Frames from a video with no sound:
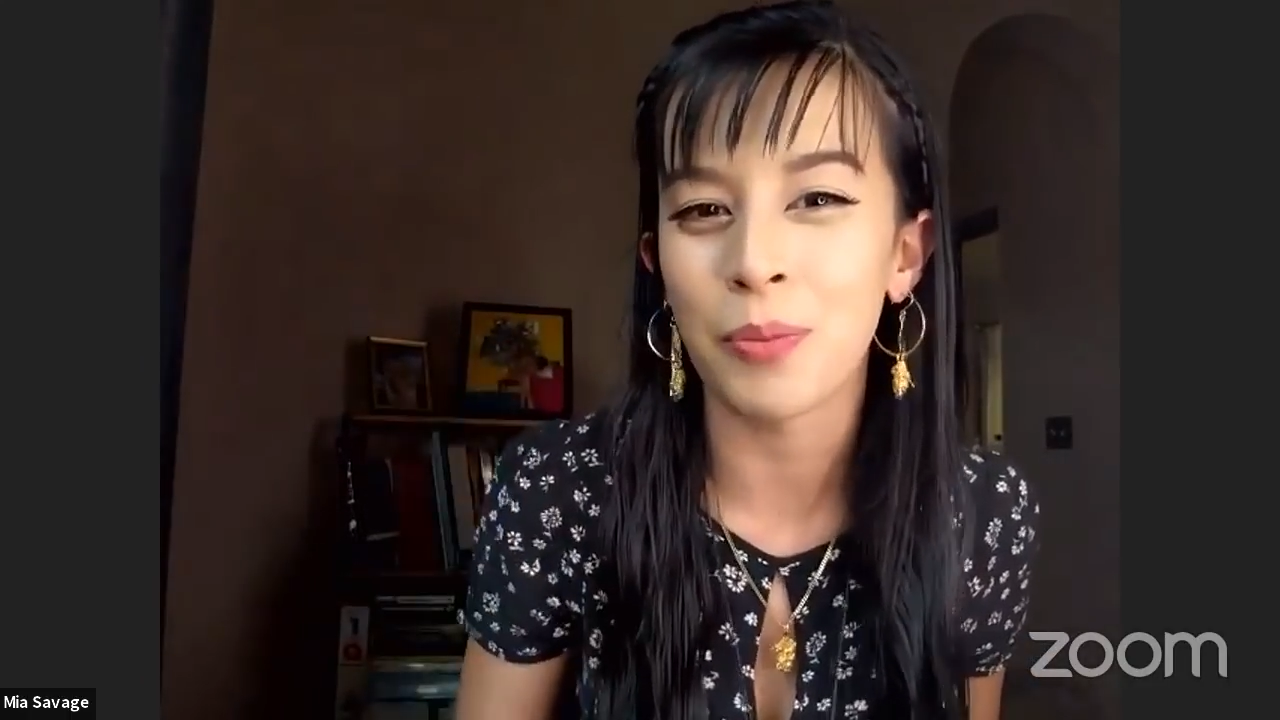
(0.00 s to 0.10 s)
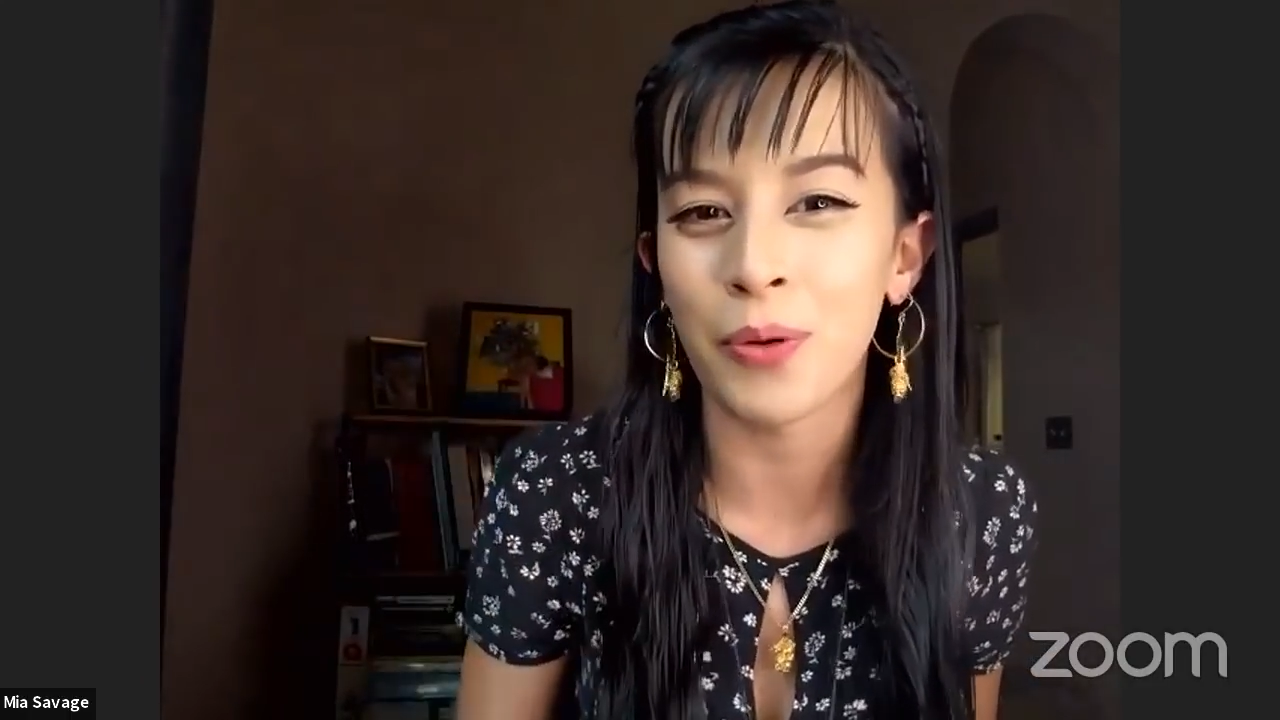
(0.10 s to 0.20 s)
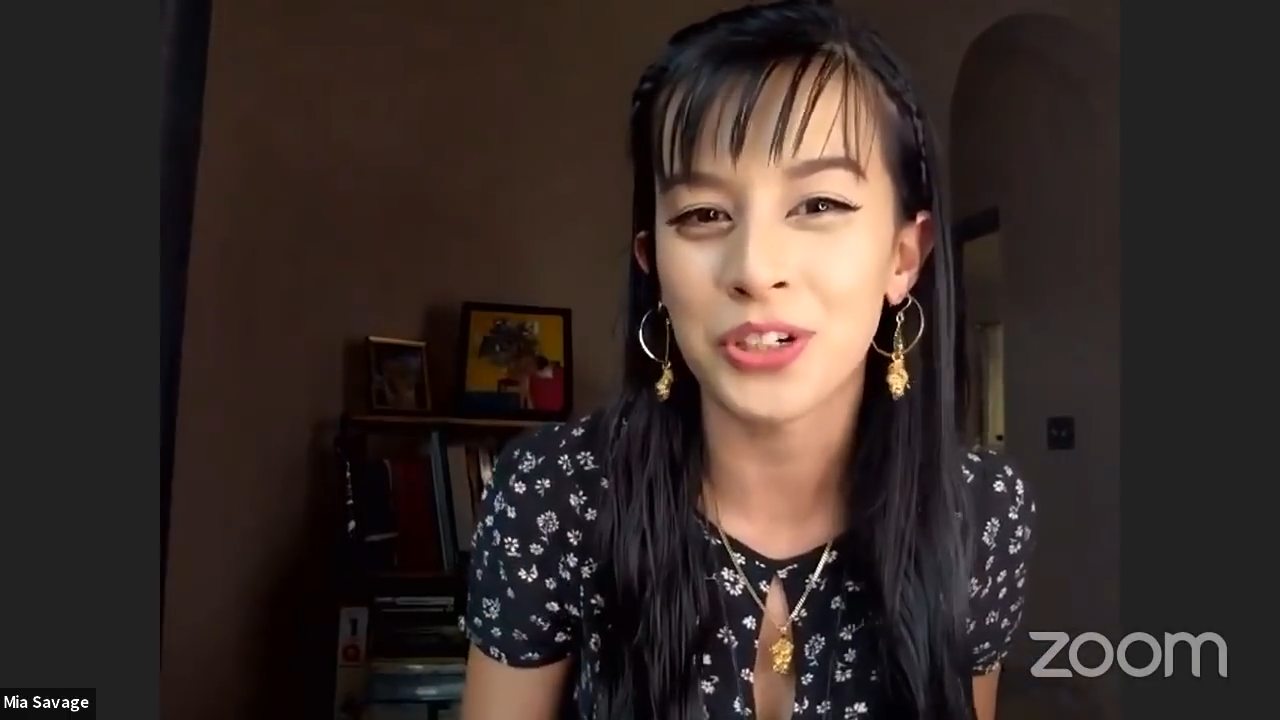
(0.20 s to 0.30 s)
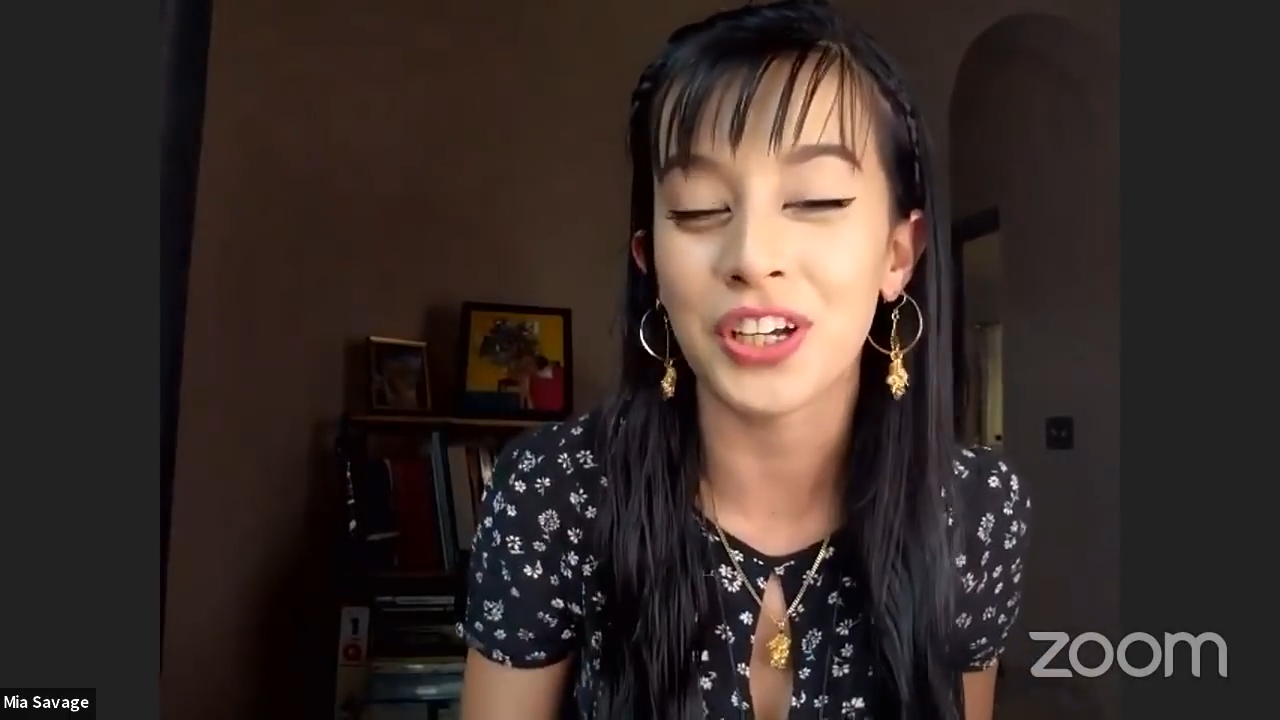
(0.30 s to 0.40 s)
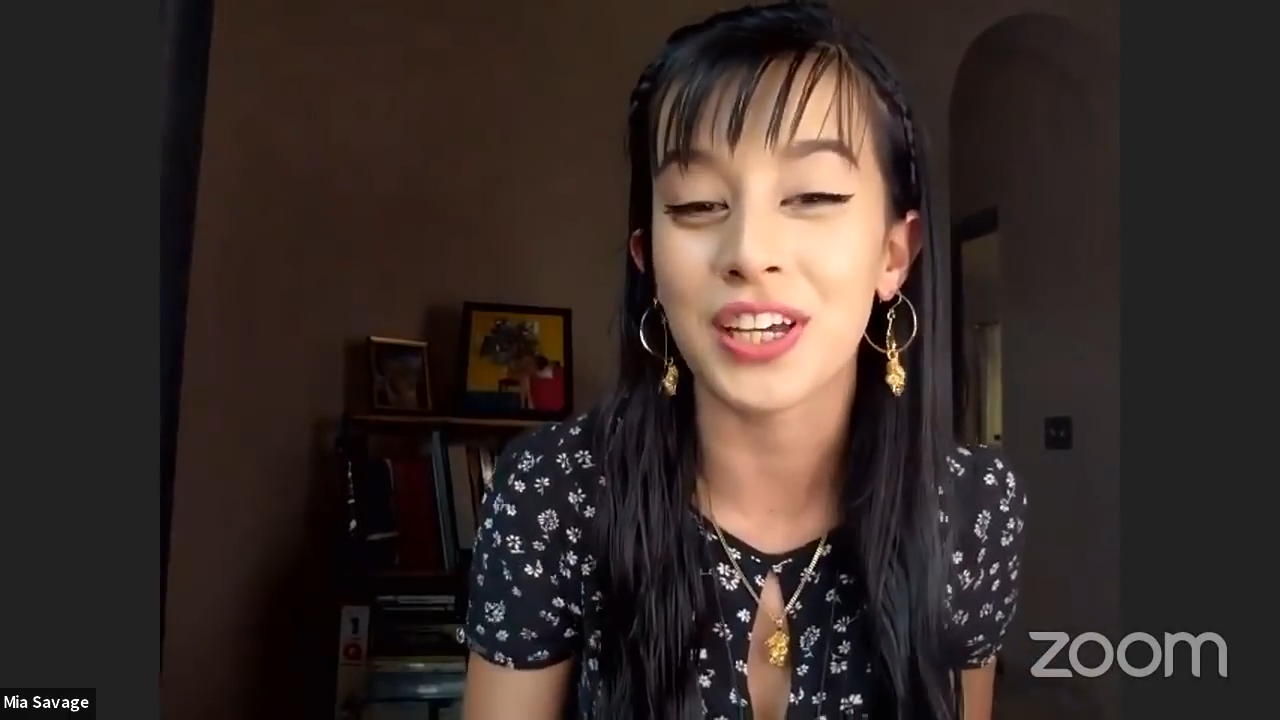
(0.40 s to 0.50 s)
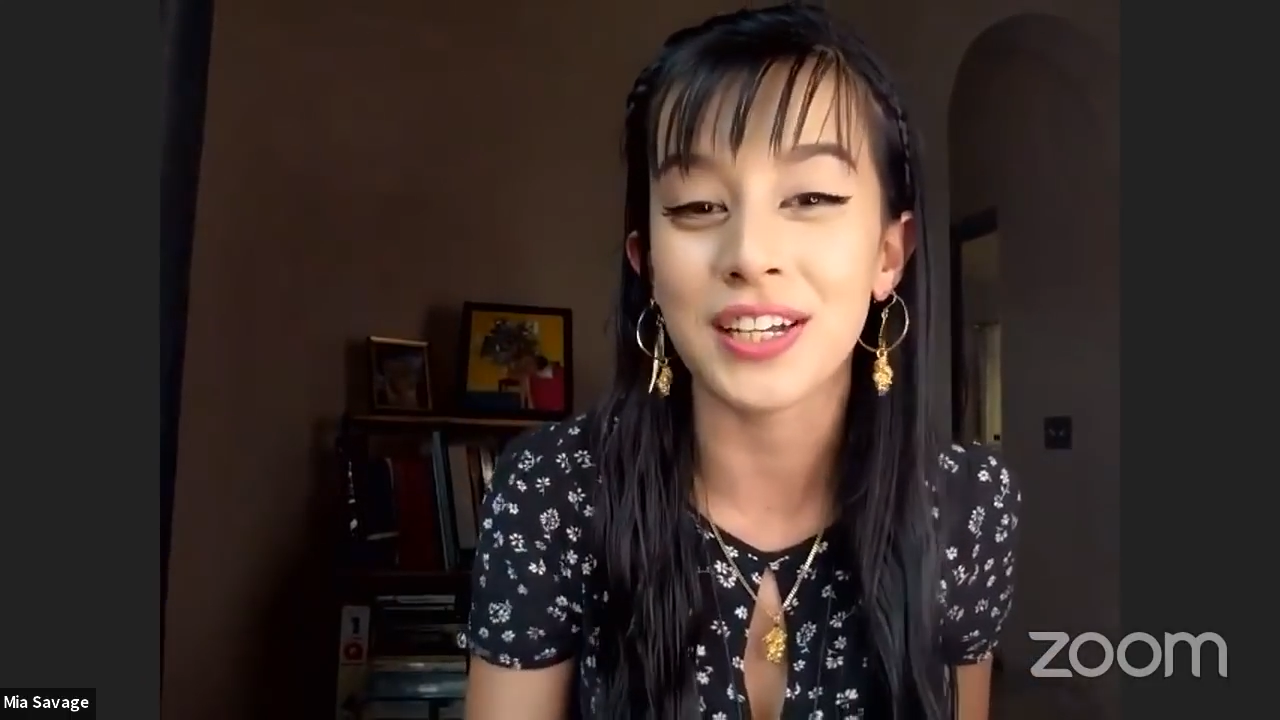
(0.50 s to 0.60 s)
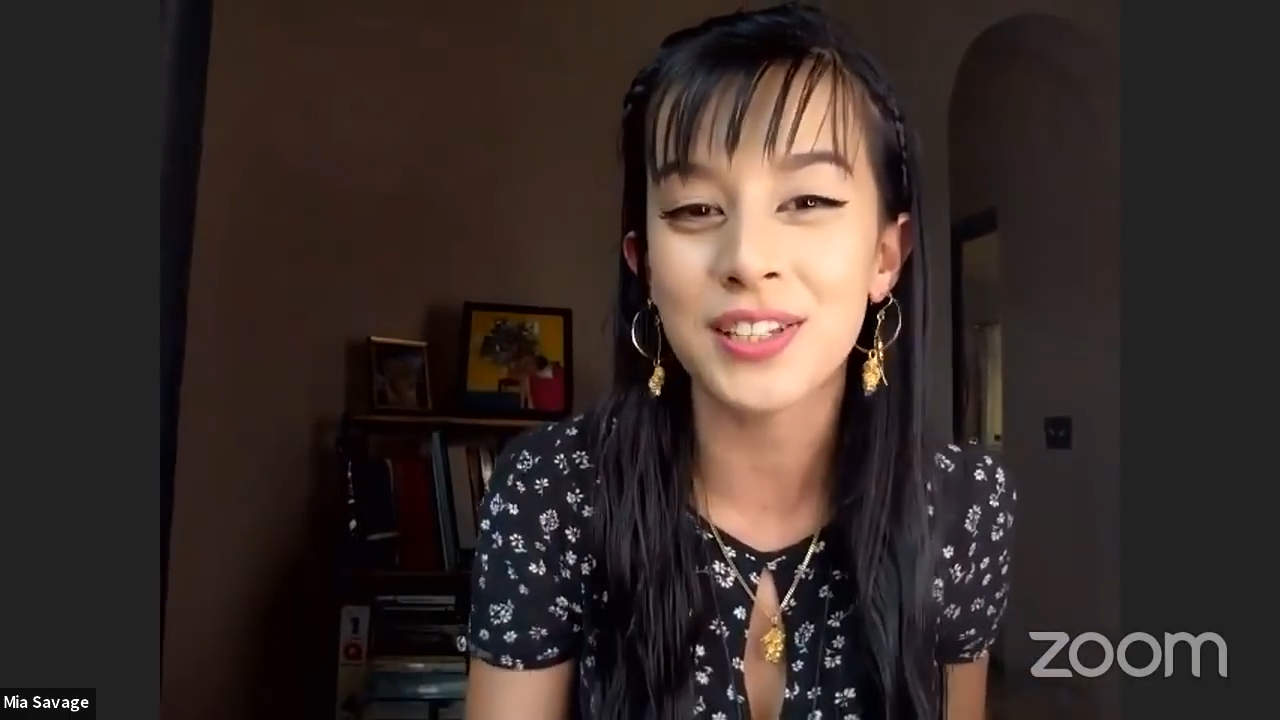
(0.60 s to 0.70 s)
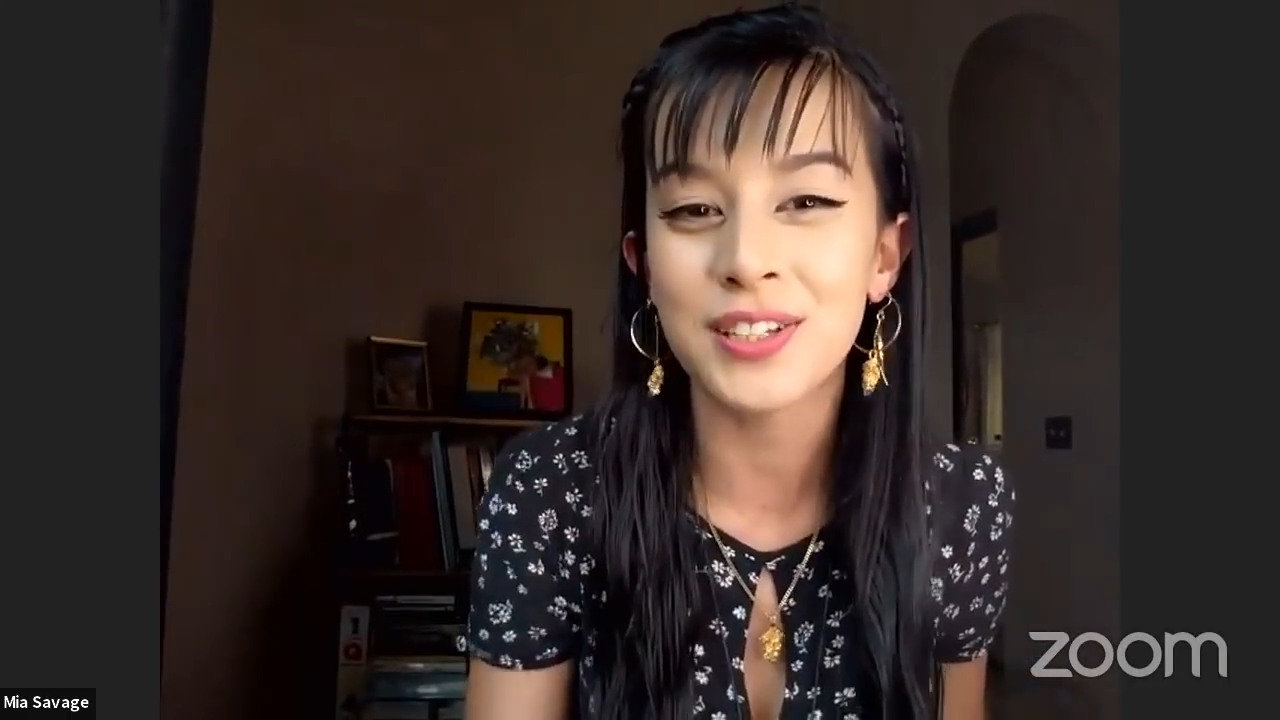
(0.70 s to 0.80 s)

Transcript: Portuguese